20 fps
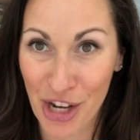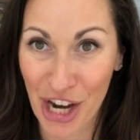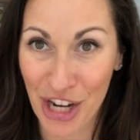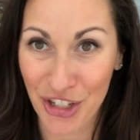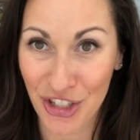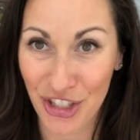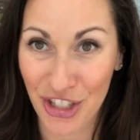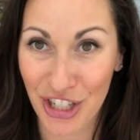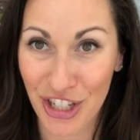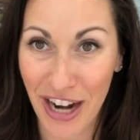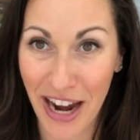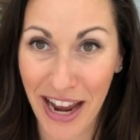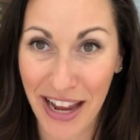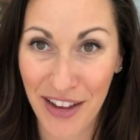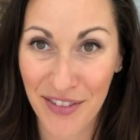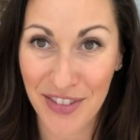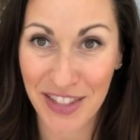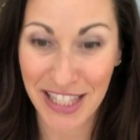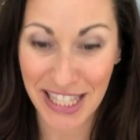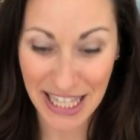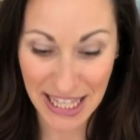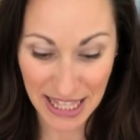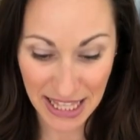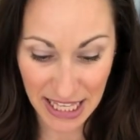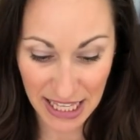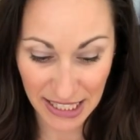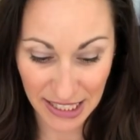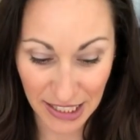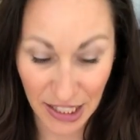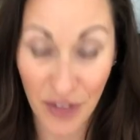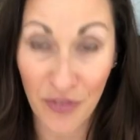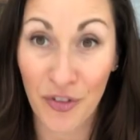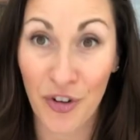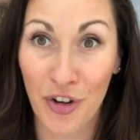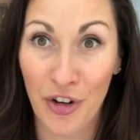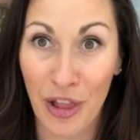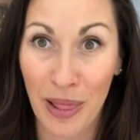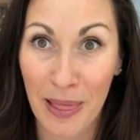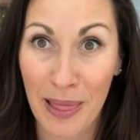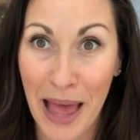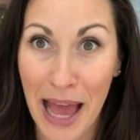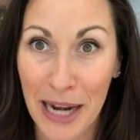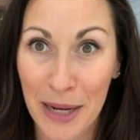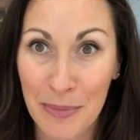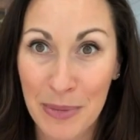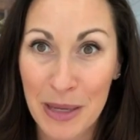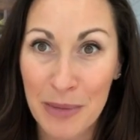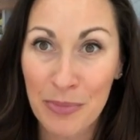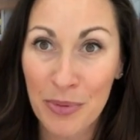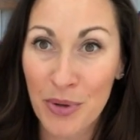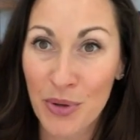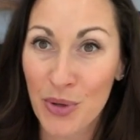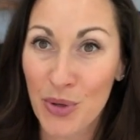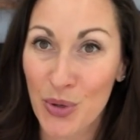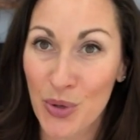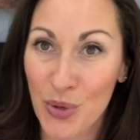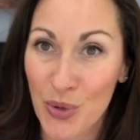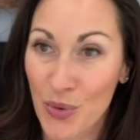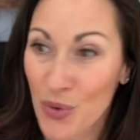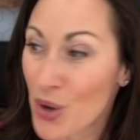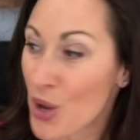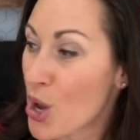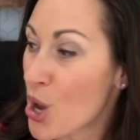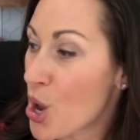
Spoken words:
changer. I have seen this convert a lot of people who